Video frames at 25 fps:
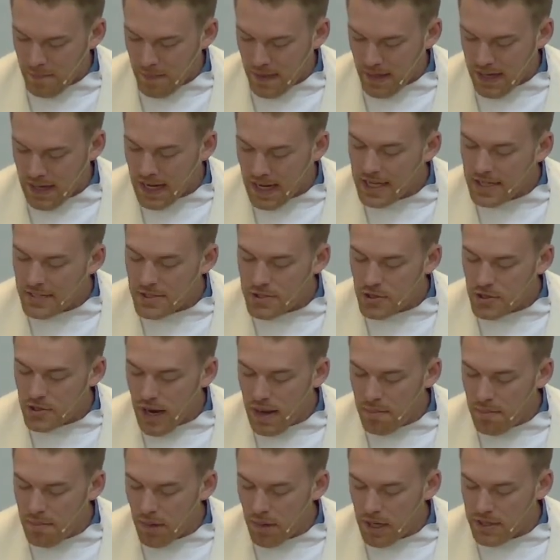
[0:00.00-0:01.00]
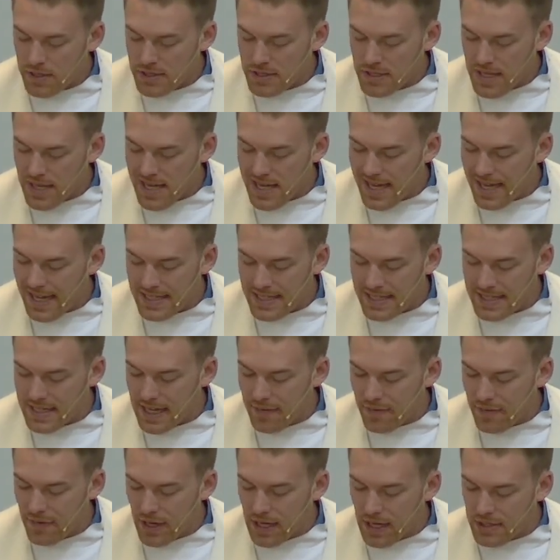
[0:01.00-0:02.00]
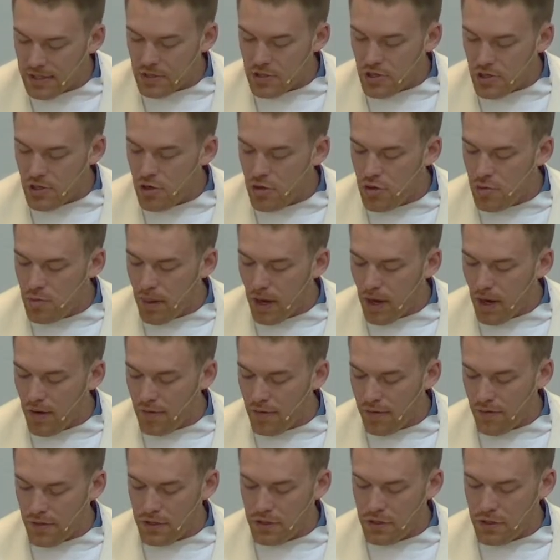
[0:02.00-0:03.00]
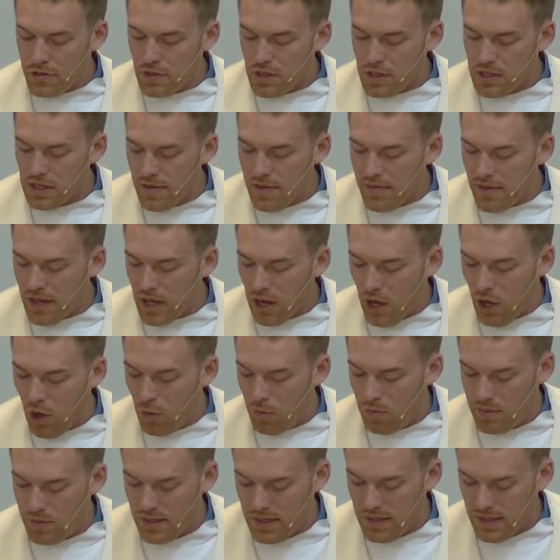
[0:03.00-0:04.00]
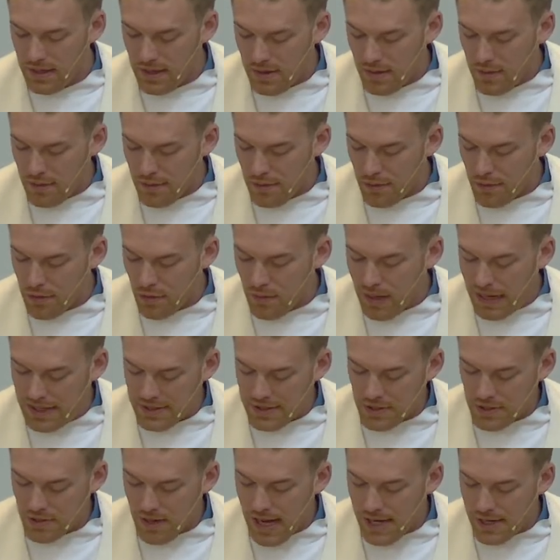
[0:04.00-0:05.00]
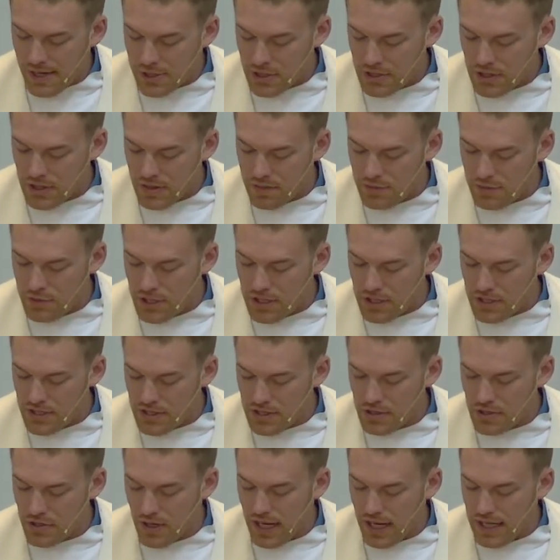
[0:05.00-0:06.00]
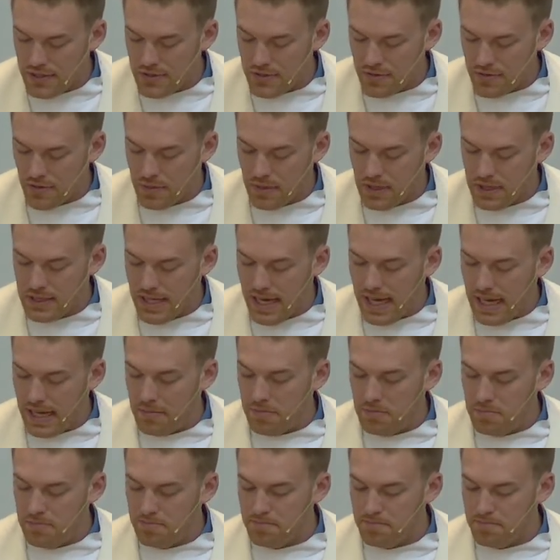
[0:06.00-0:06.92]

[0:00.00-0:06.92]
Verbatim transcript: In his great mercy, he has given us new birth into a living hope through the resurrection of Jesus Christ from the dead.